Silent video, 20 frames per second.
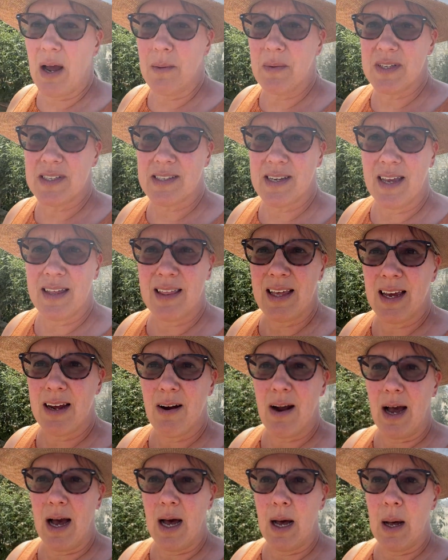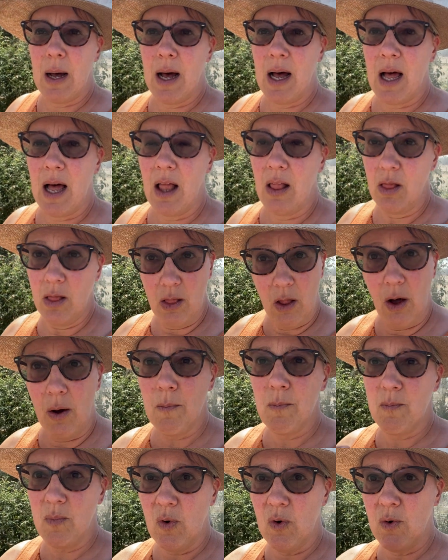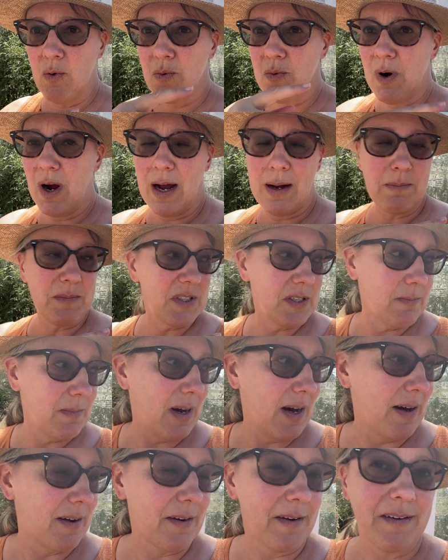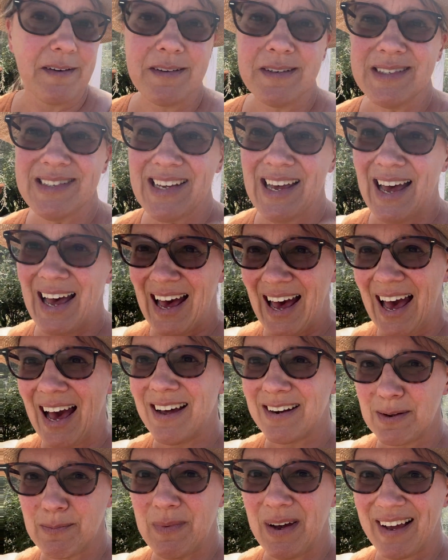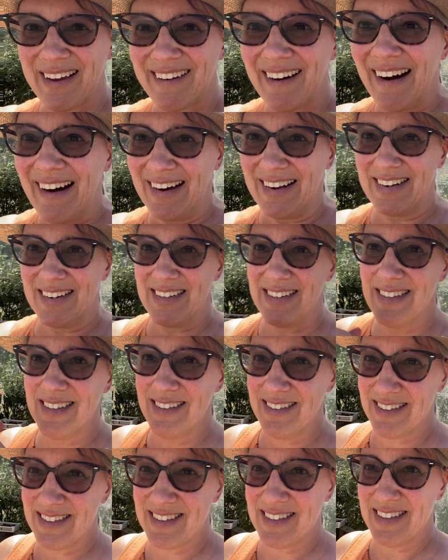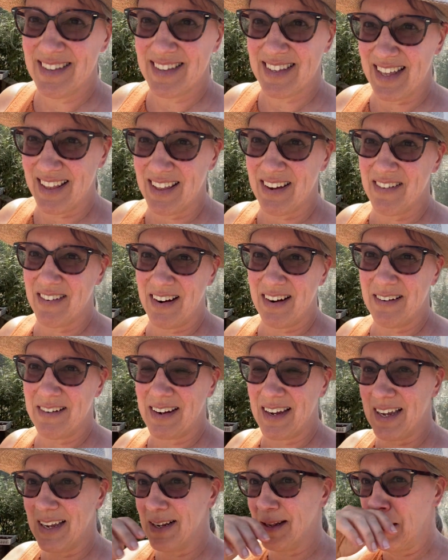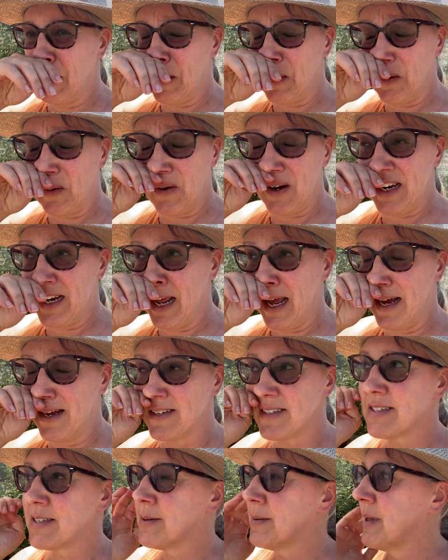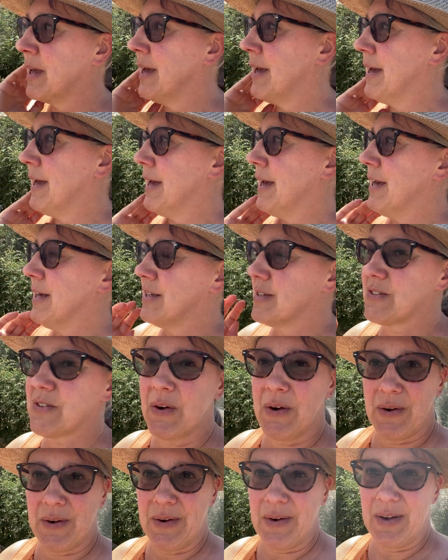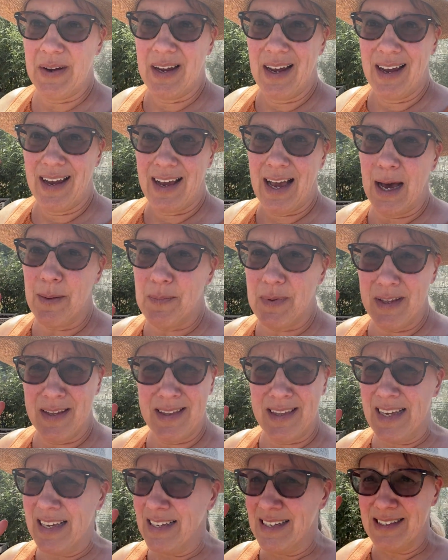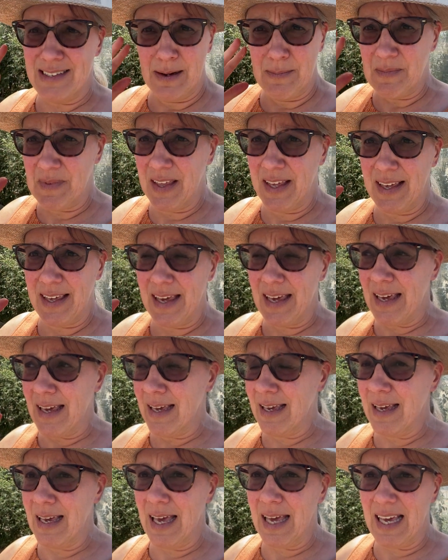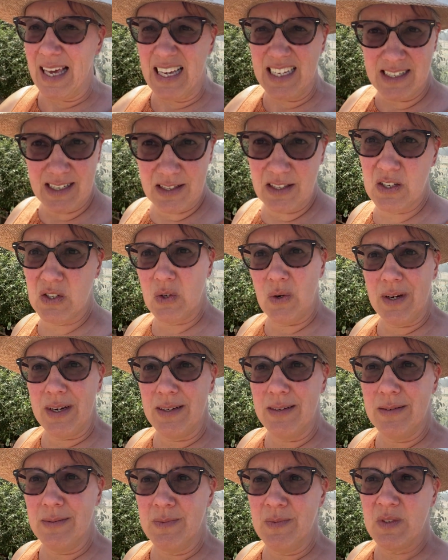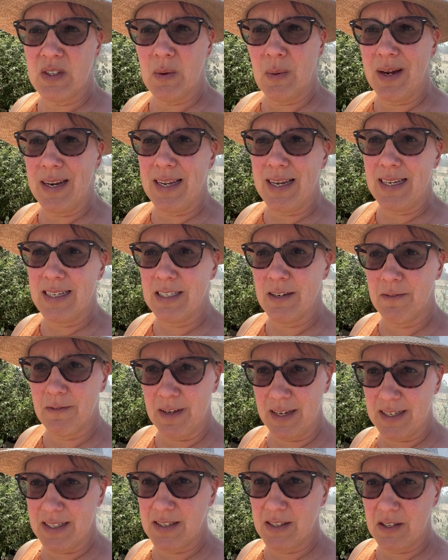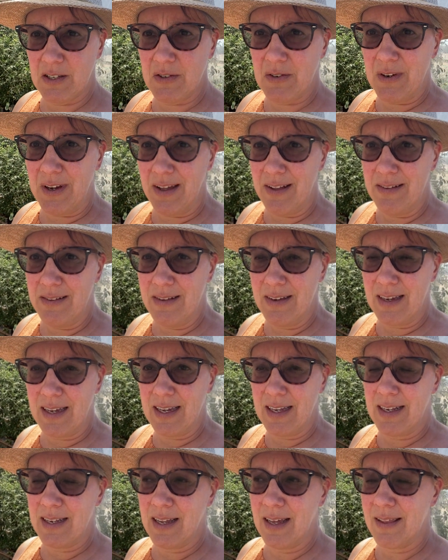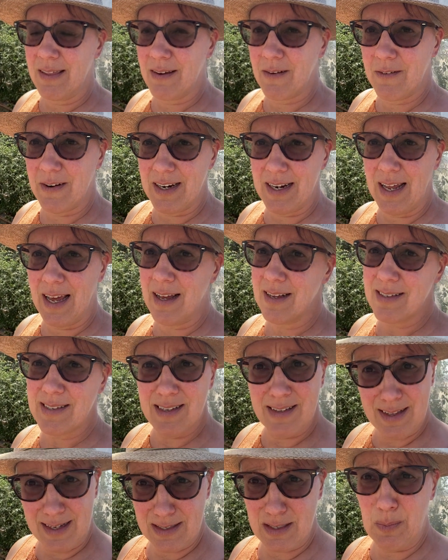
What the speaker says: would say there are a lot more ripe tomatoes out in my garden than there are in the greenhouse. So a couple of things I'm thinking. Is it the soil? Do I need to fix the soil in the greenhouse? And that's a